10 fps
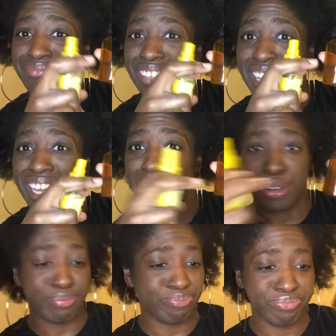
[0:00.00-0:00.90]
in
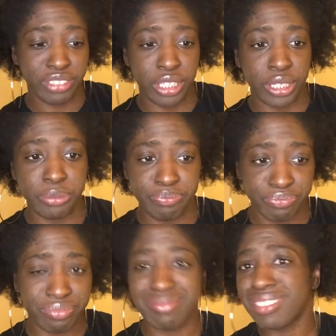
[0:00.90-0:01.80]
here, you know,
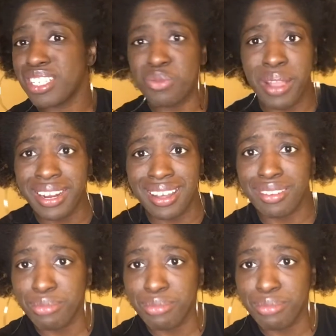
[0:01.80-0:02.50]
because why not?